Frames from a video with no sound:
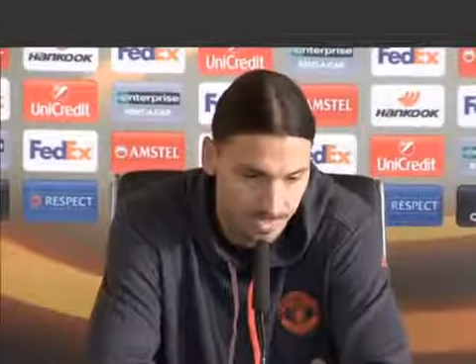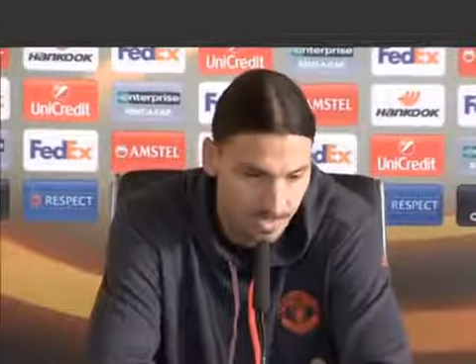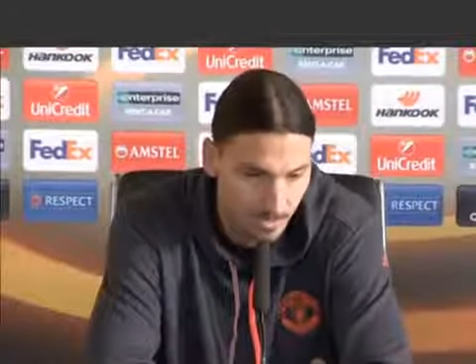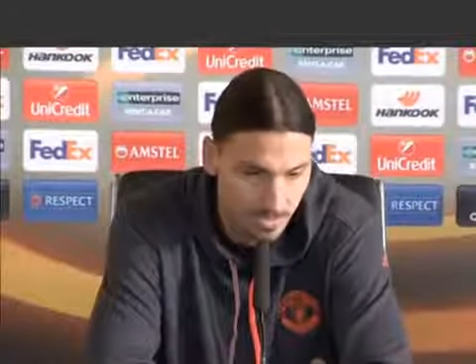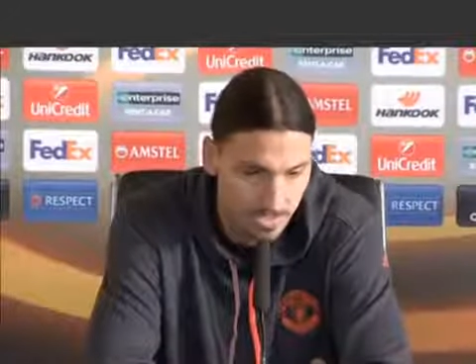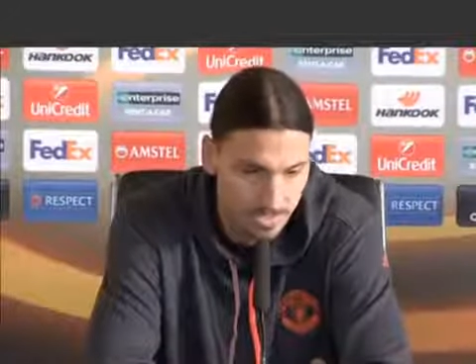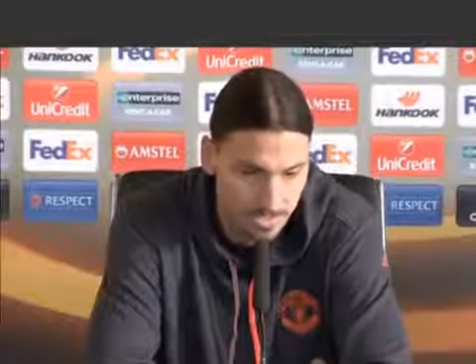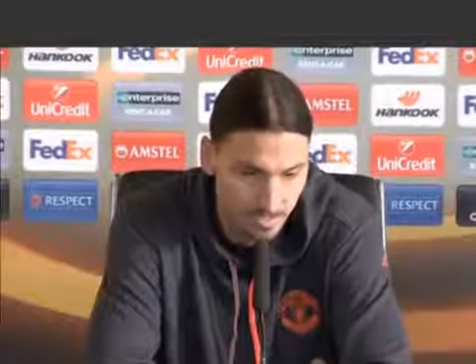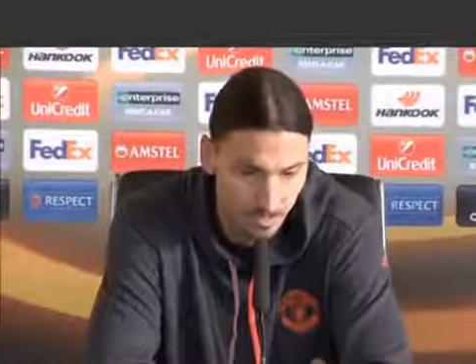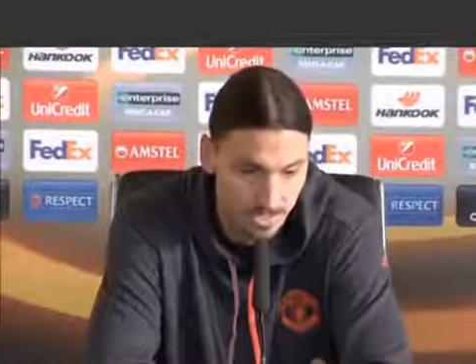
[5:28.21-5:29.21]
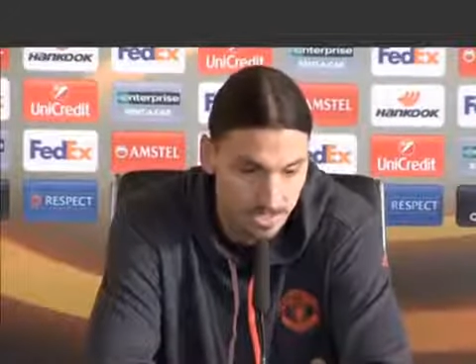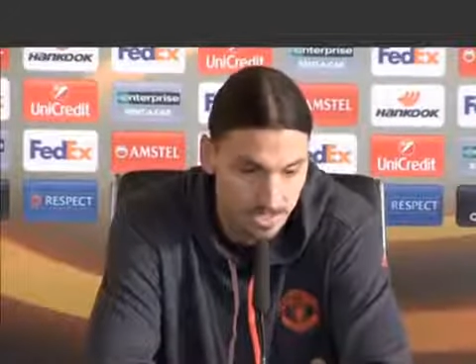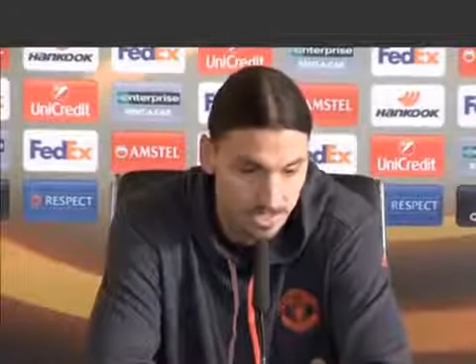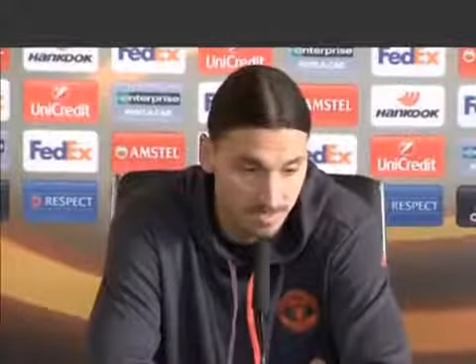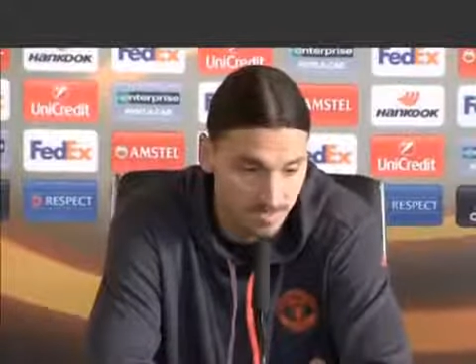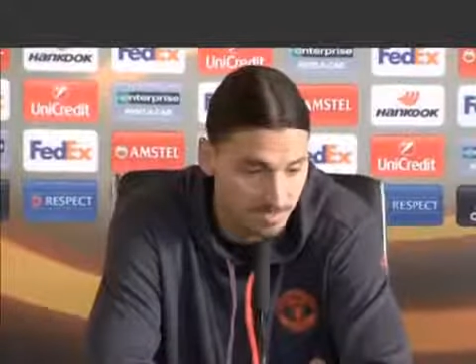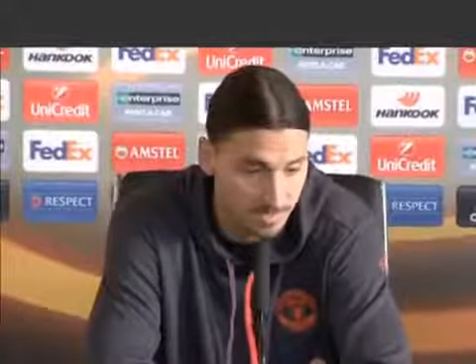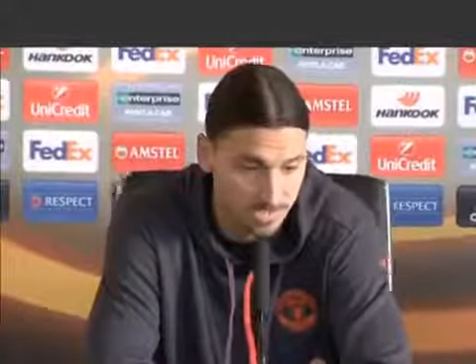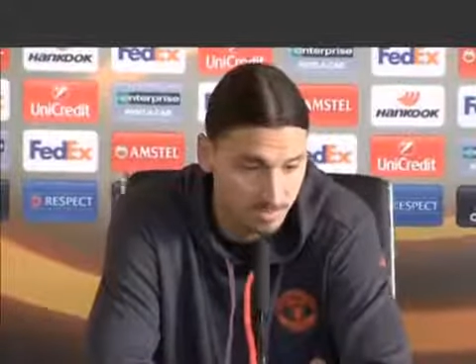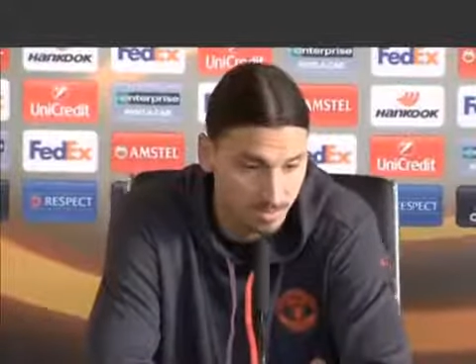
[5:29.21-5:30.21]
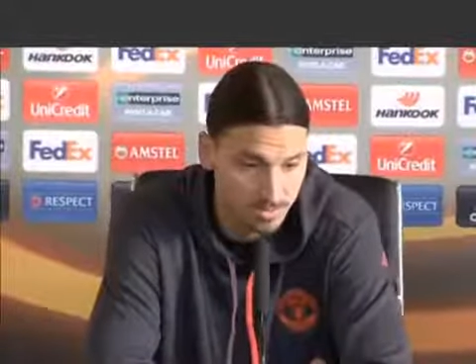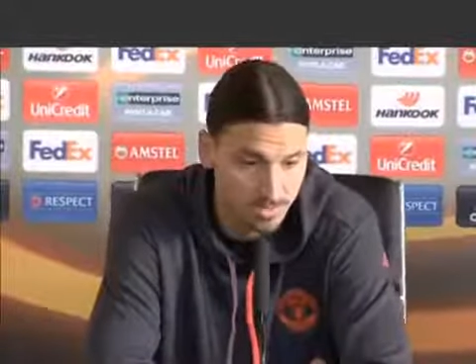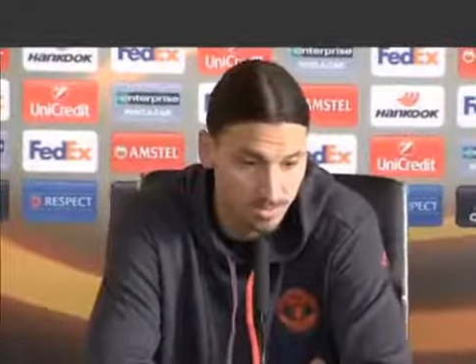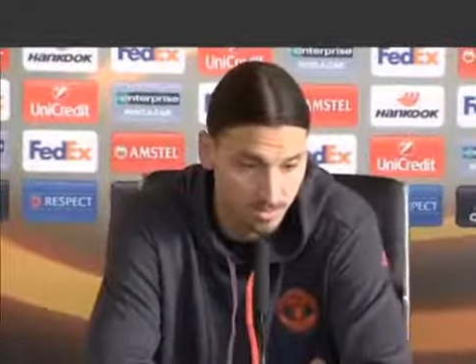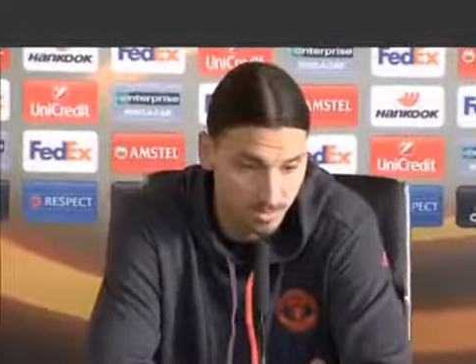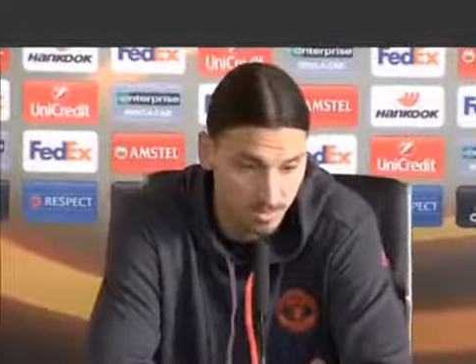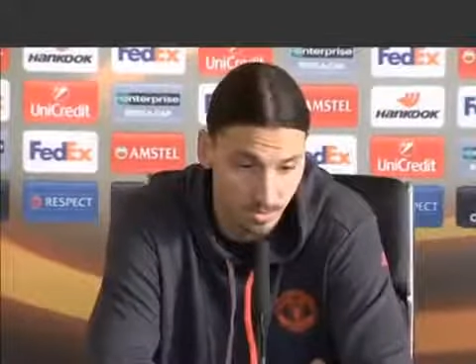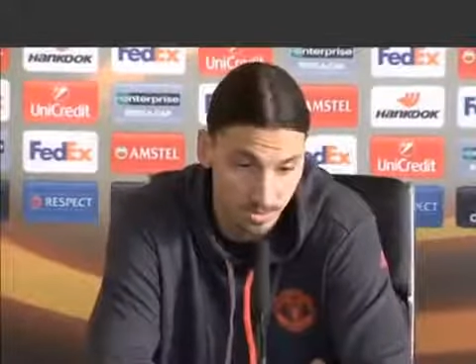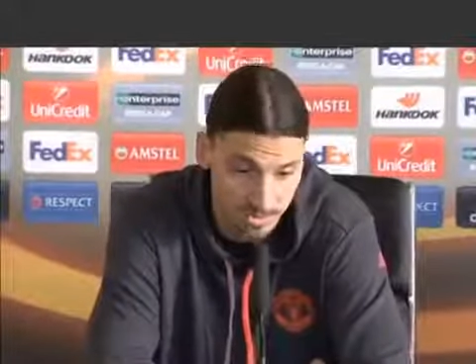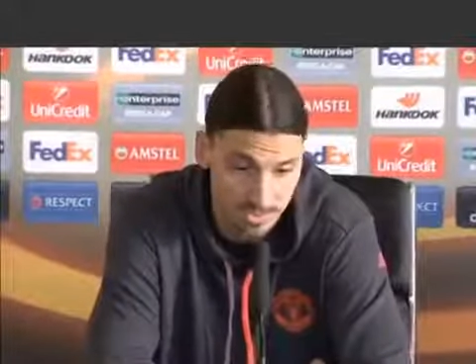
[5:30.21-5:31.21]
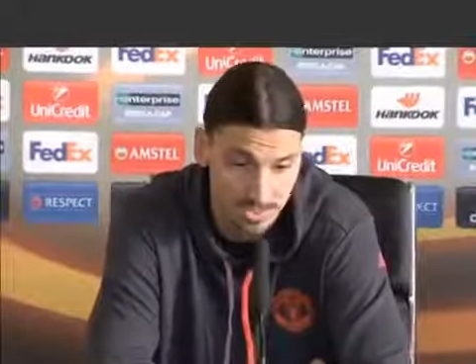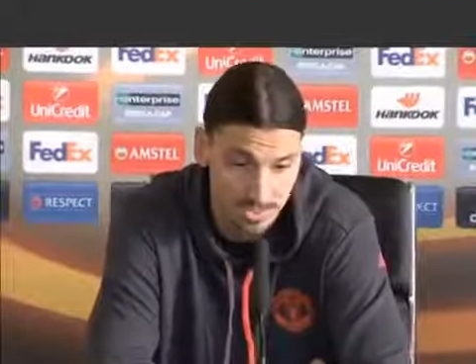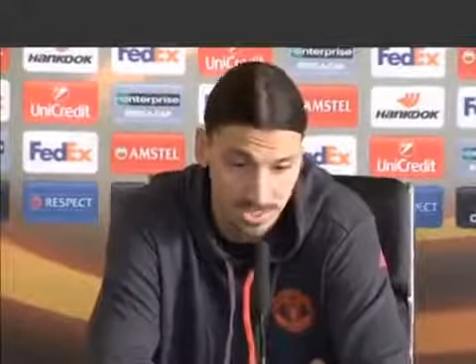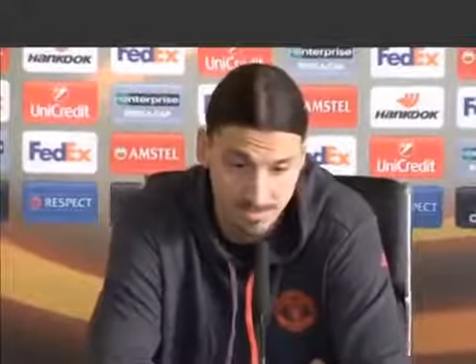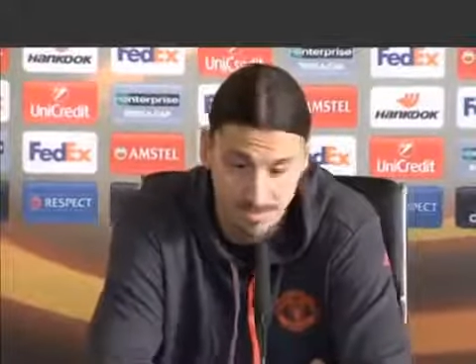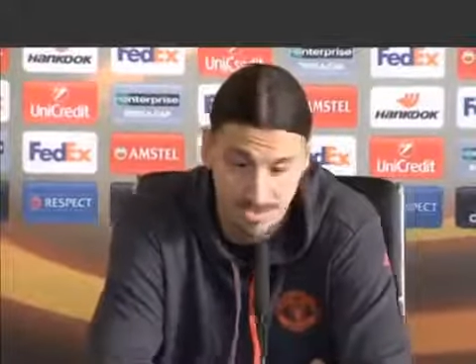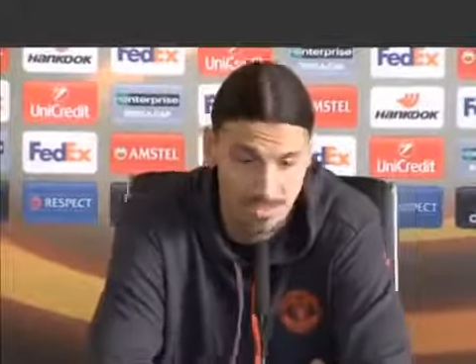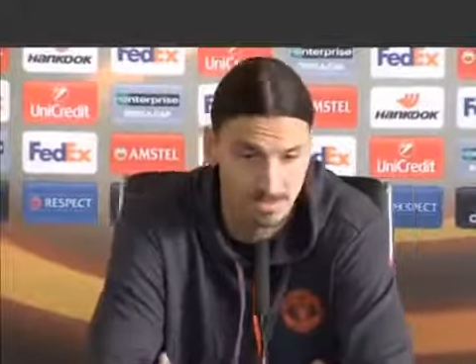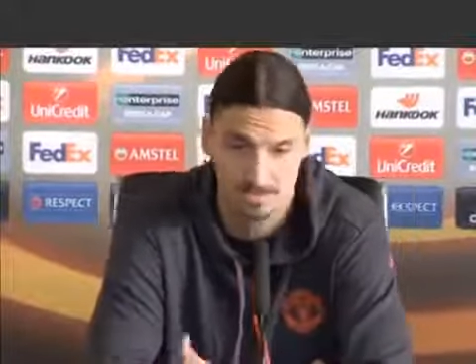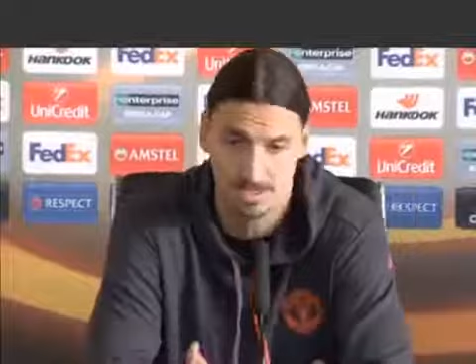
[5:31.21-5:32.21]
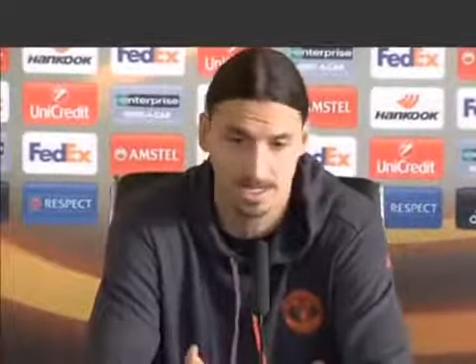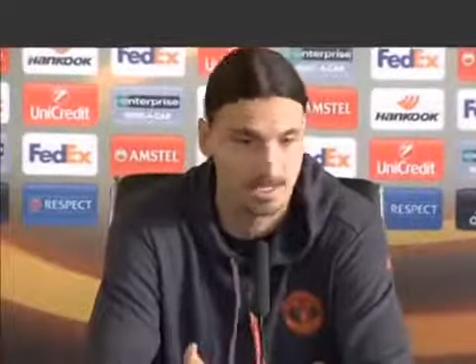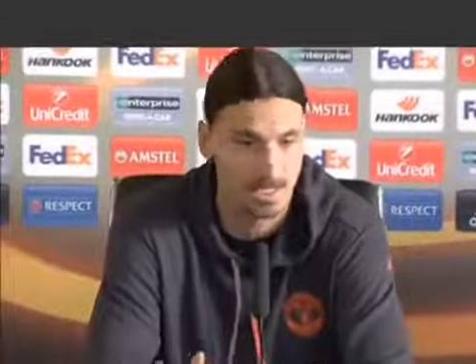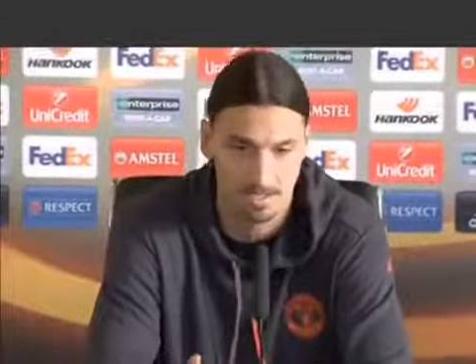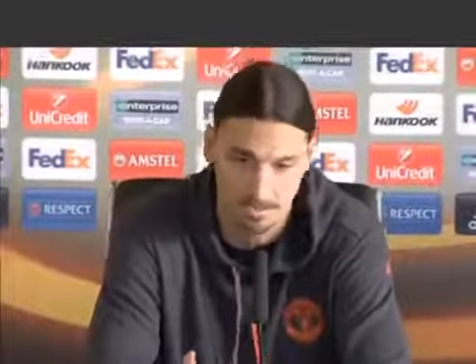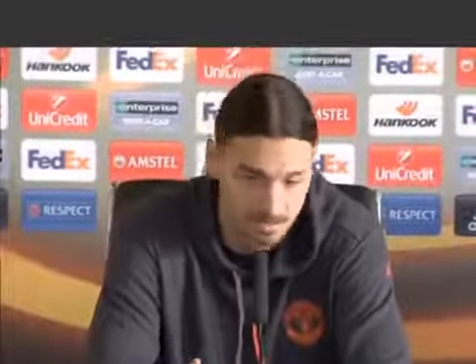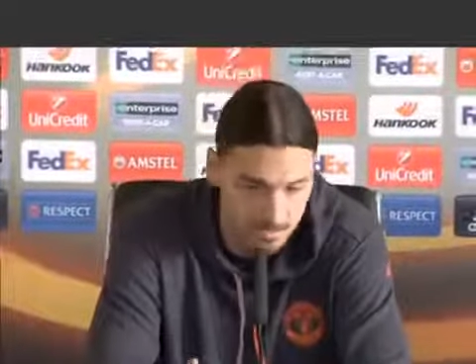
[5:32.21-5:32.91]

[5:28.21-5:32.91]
win a game by 2-0 or lead the game, and then at the end,